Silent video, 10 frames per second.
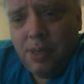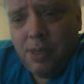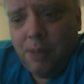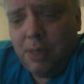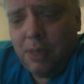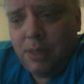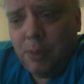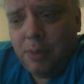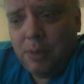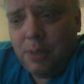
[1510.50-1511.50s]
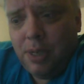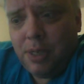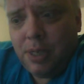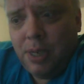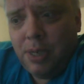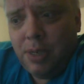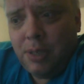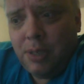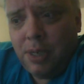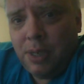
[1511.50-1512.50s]
I'm not the most educated
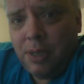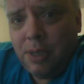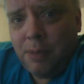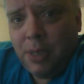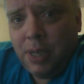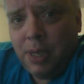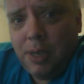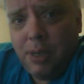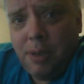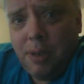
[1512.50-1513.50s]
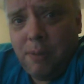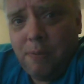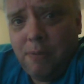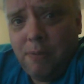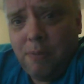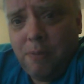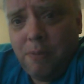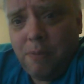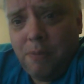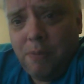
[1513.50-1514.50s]
thing on the planet. I'm
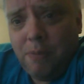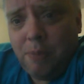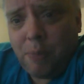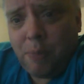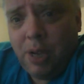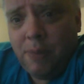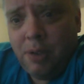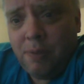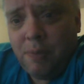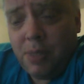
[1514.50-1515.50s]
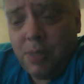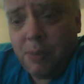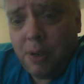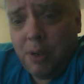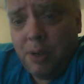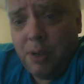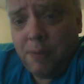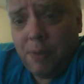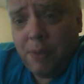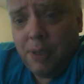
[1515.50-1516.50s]
brave enough and smart enough
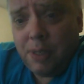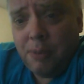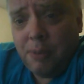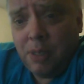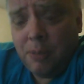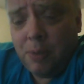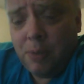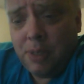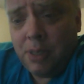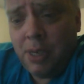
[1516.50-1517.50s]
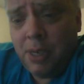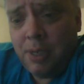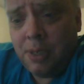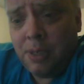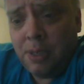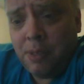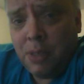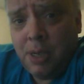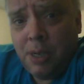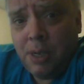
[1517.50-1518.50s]
to realize I'm not the most educated thing on the
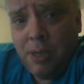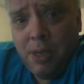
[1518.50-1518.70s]
planet.